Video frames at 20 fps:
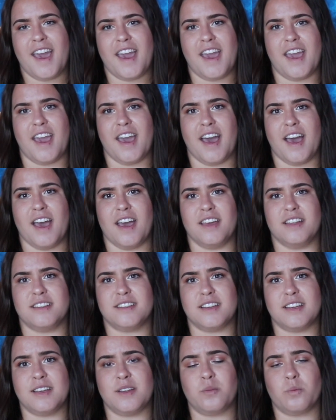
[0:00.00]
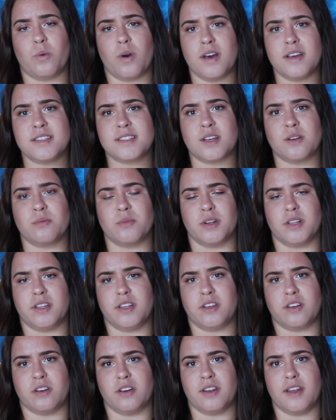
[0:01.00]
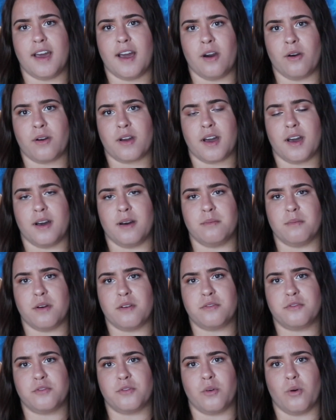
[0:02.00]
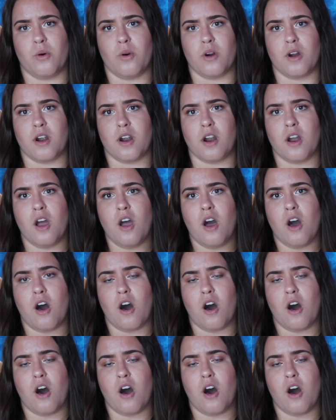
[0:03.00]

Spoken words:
and it was a really good outcome for